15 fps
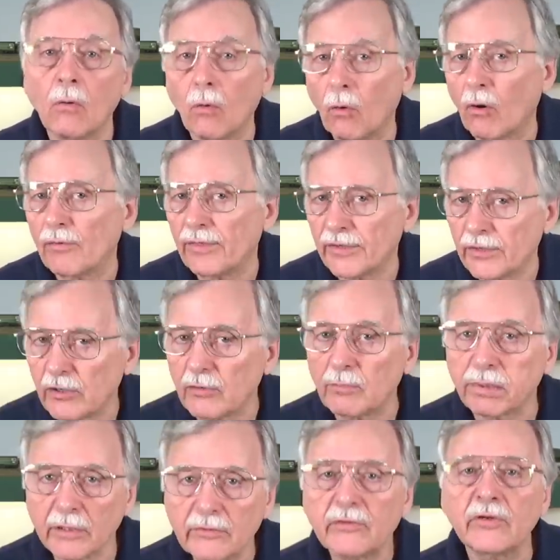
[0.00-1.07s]
or the new
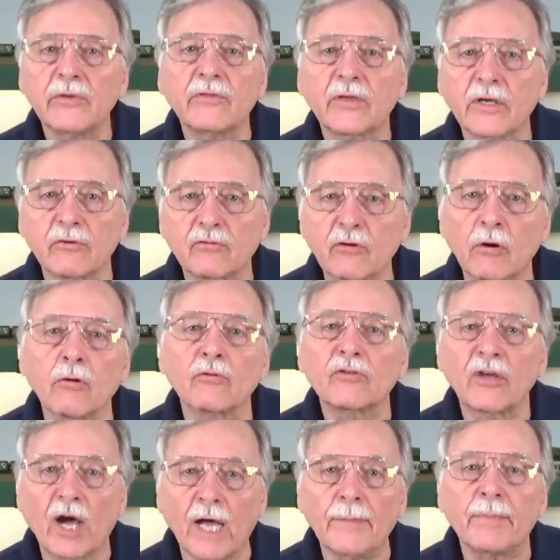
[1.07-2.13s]
Bluetooth control
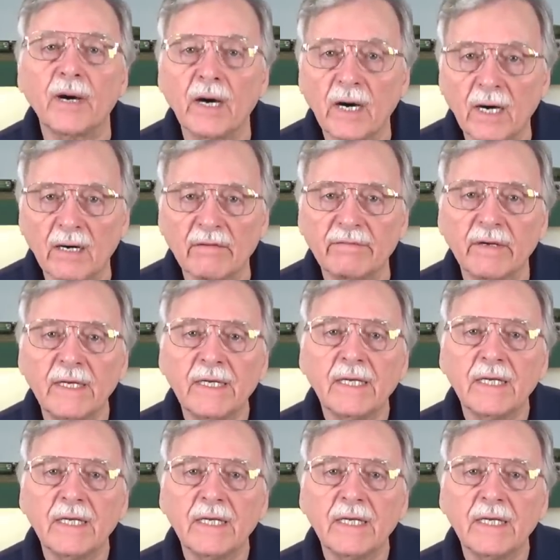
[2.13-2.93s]
type of